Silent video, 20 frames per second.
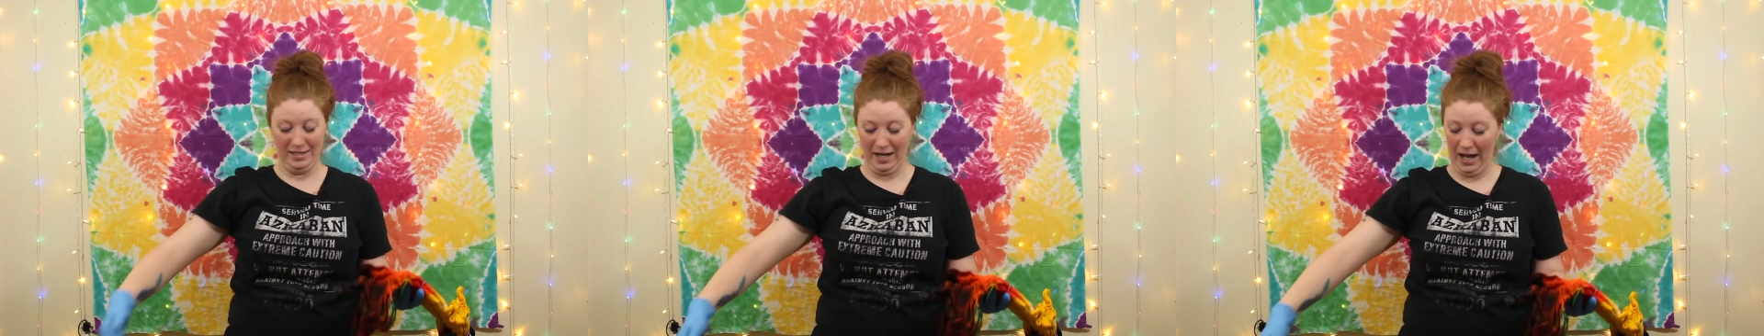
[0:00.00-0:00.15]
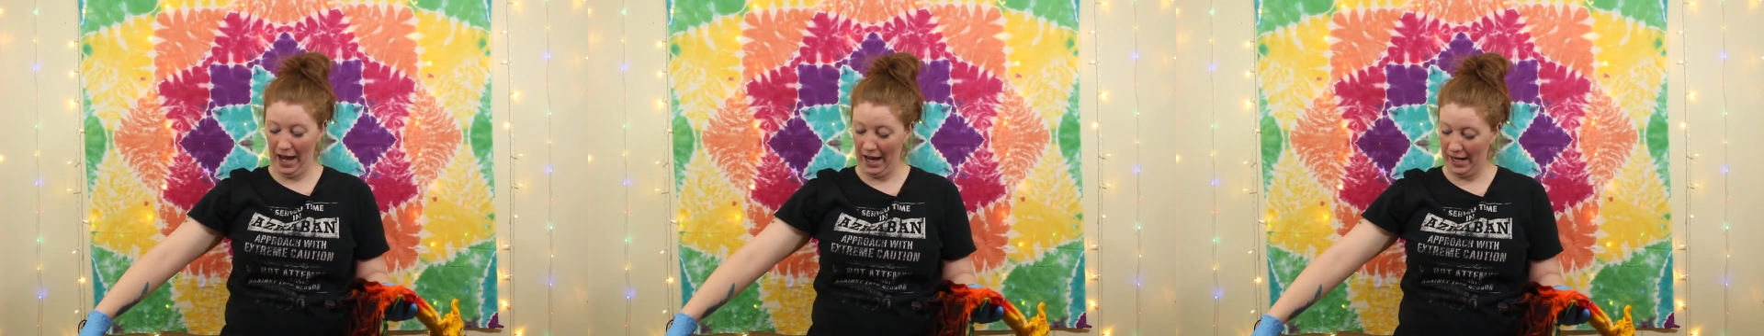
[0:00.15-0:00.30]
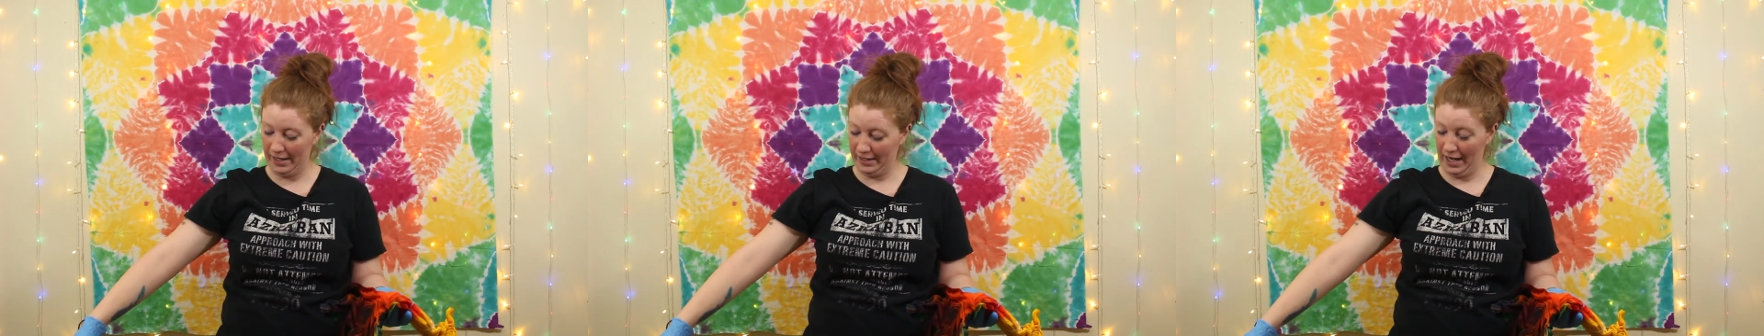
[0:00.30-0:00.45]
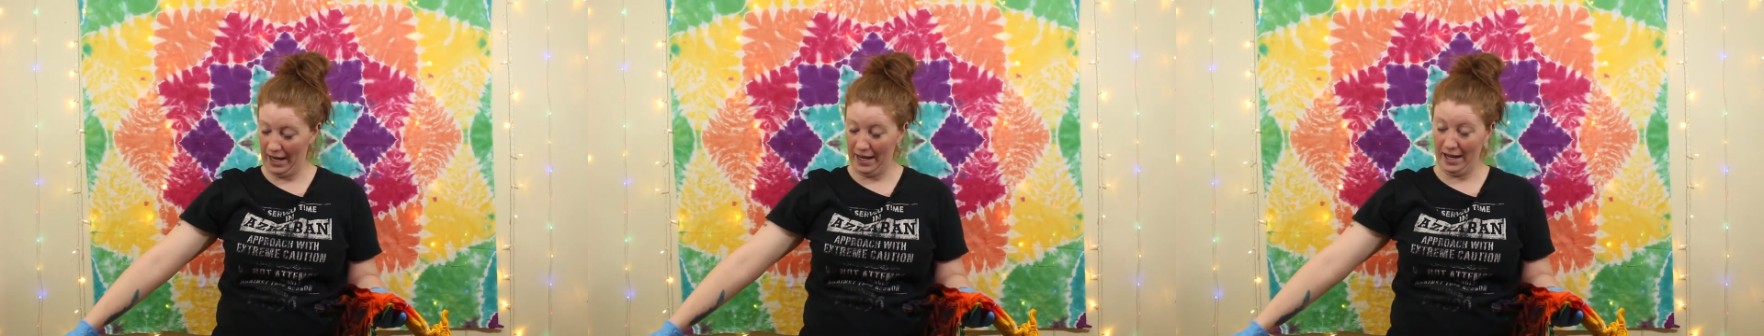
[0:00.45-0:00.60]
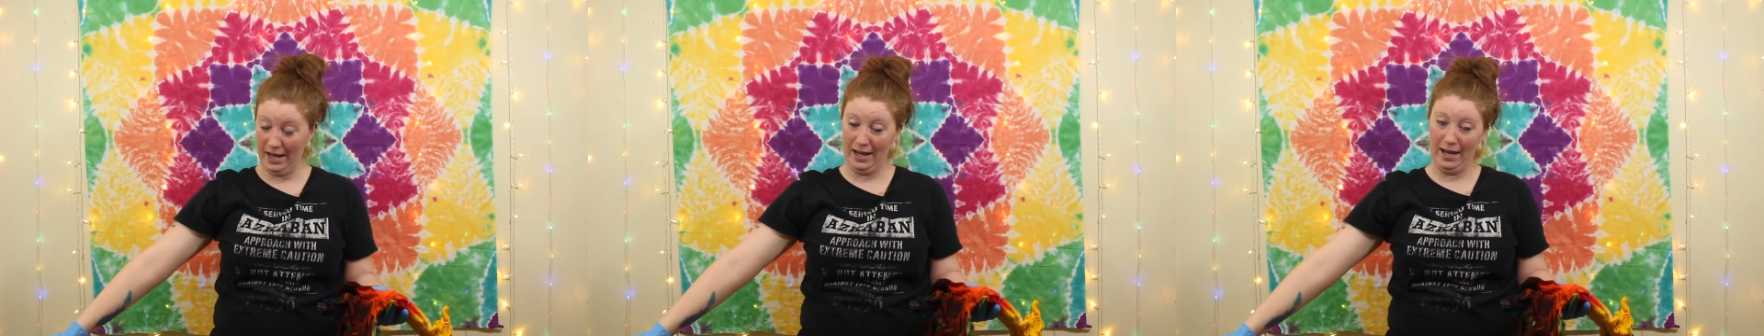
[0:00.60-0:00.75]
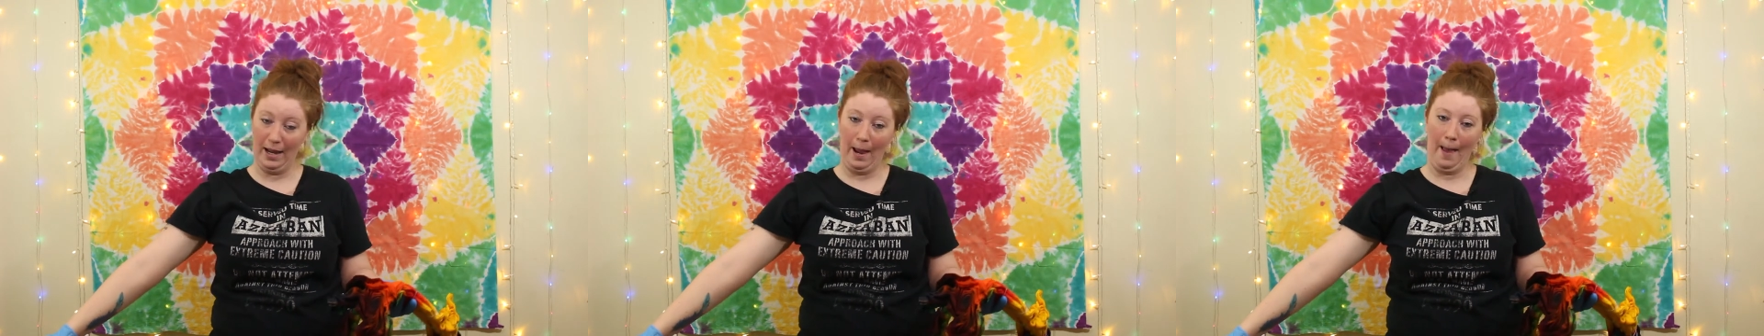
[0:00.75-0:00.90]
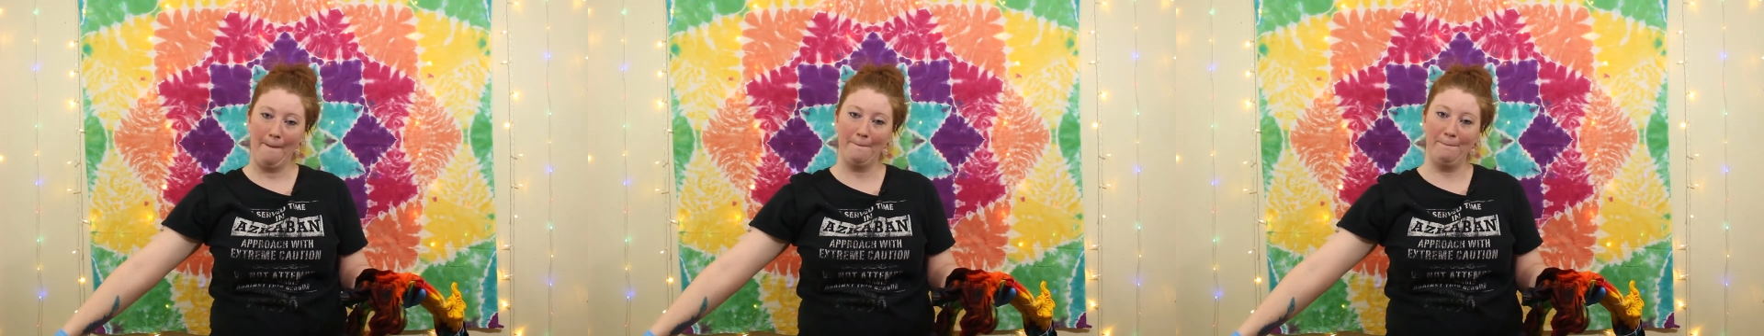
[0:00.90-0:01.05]

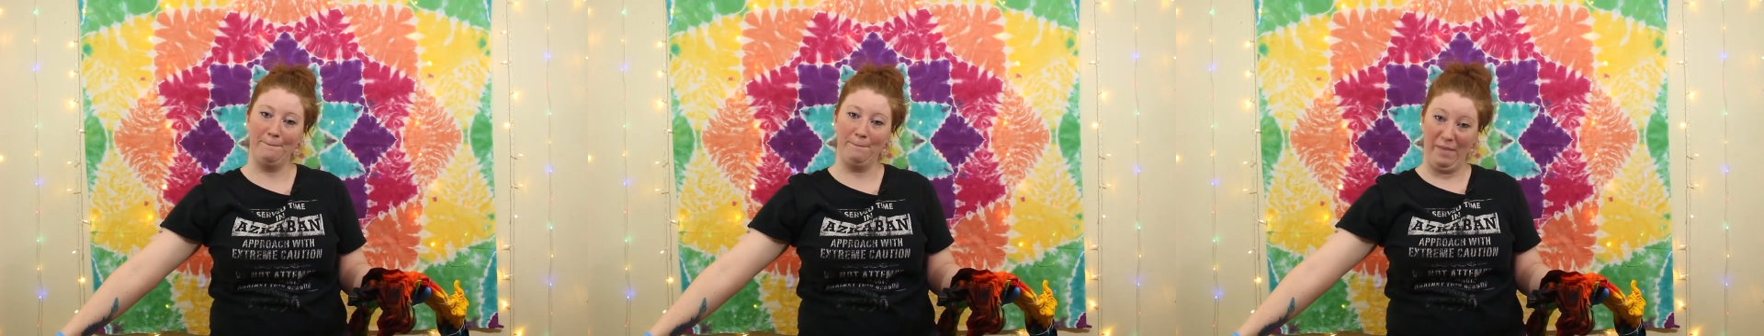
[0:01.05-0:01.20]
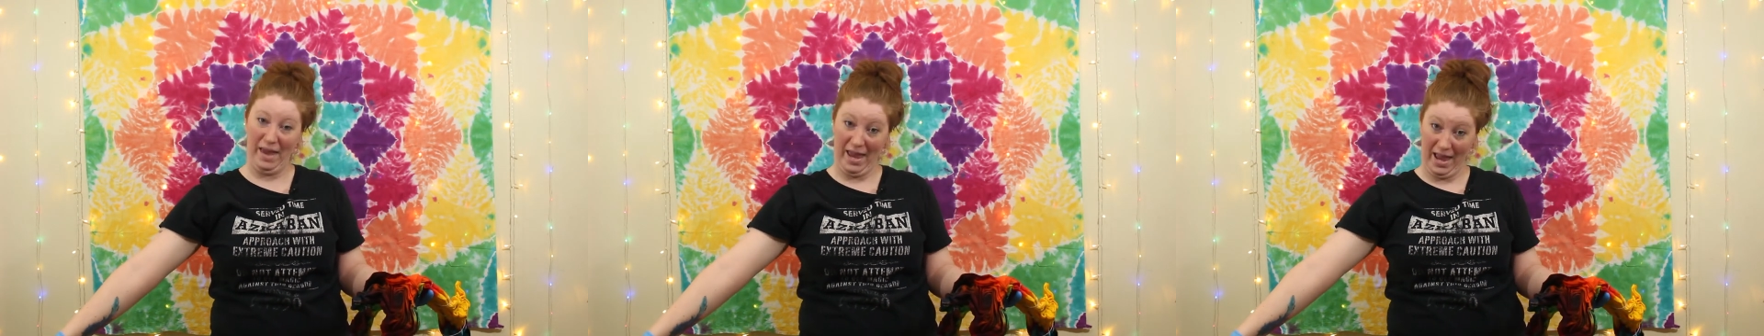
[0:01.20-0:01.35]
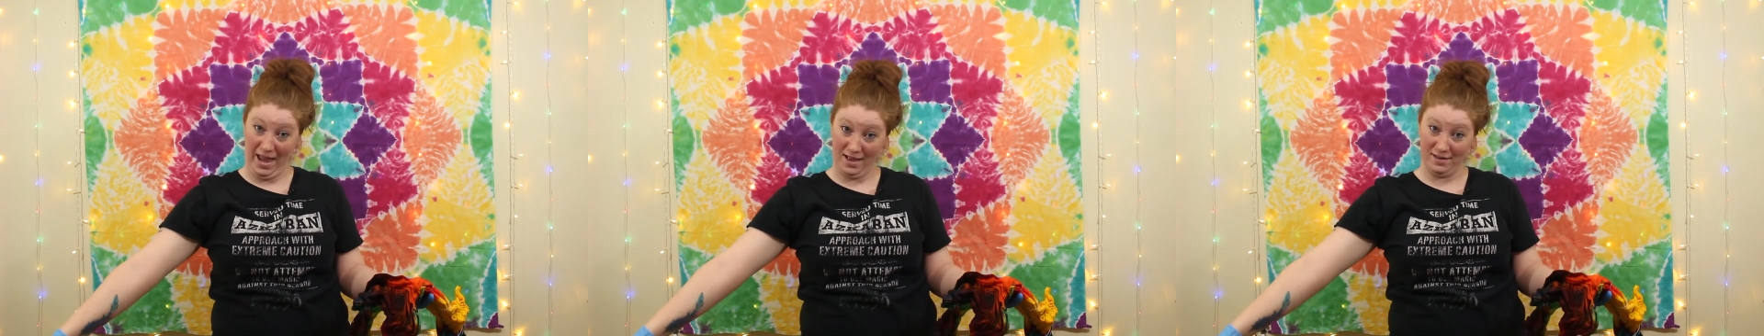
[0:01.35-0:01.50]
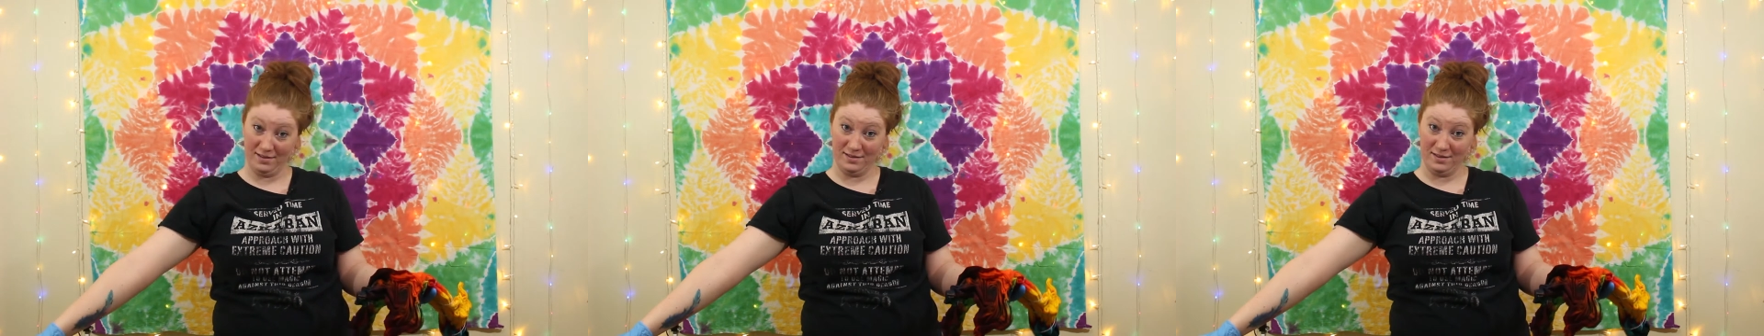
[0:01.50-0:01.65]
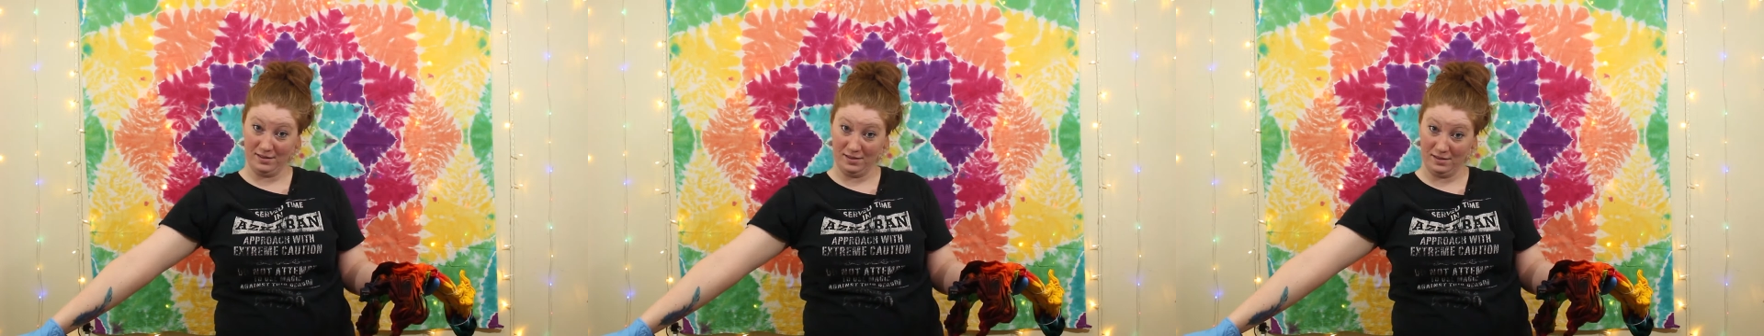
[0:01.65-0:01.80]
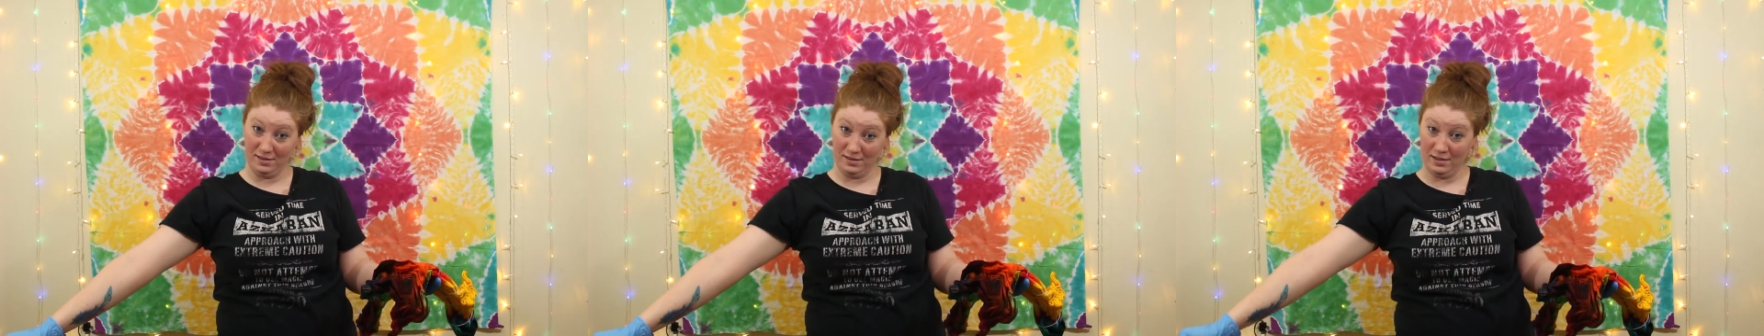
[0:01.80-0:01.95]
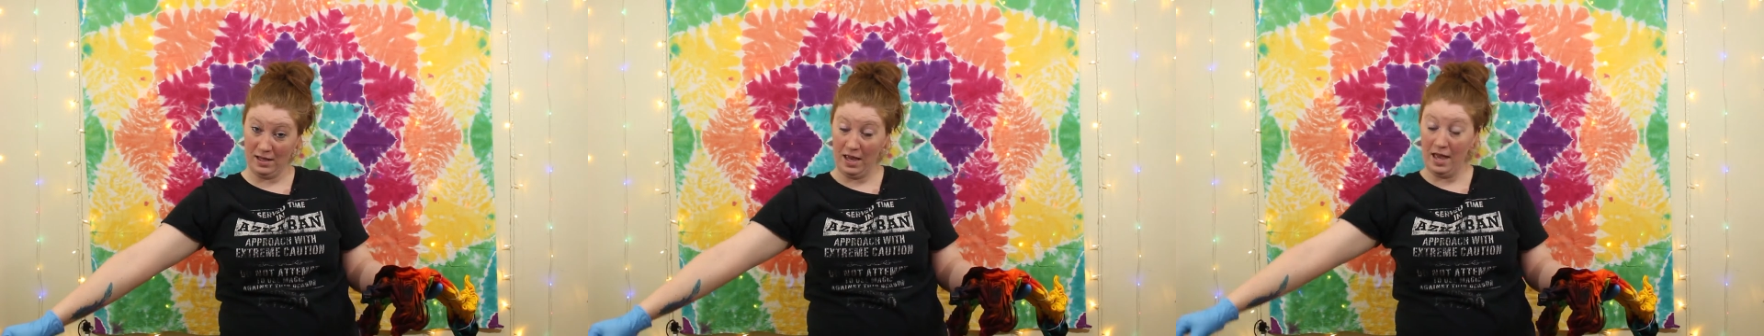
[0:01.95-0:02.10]
tie-dye
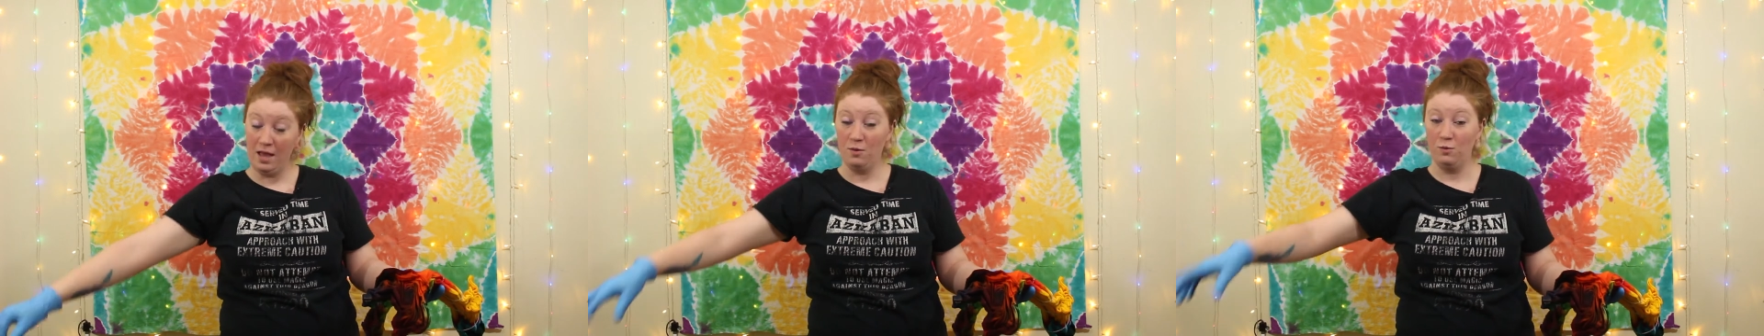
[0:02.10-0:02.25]
masks,